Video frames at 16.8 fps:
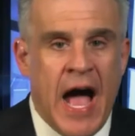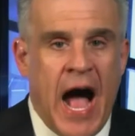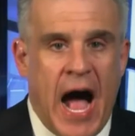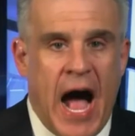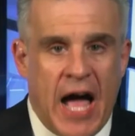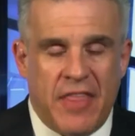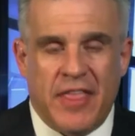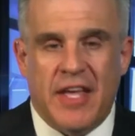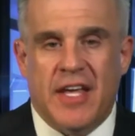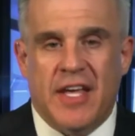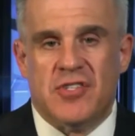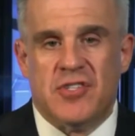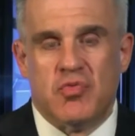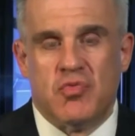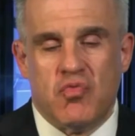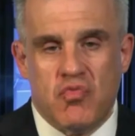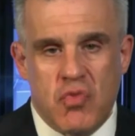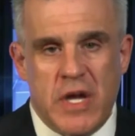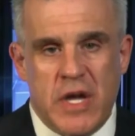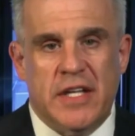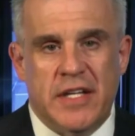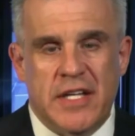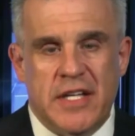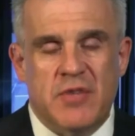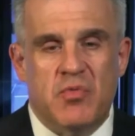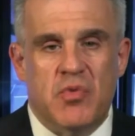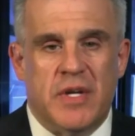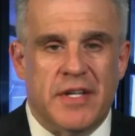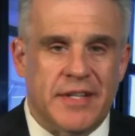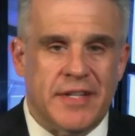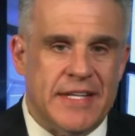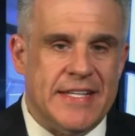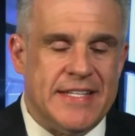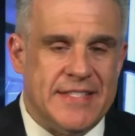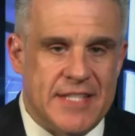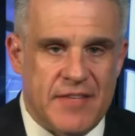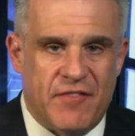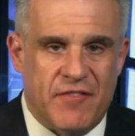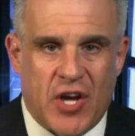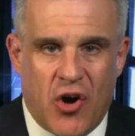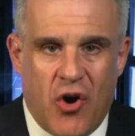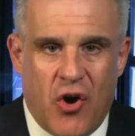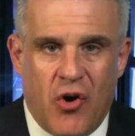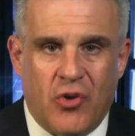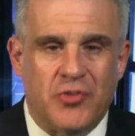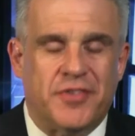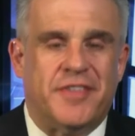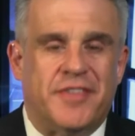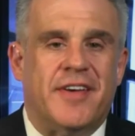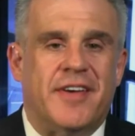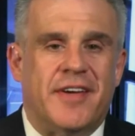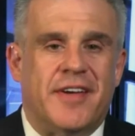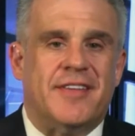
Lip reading: I think it's really, really difficult to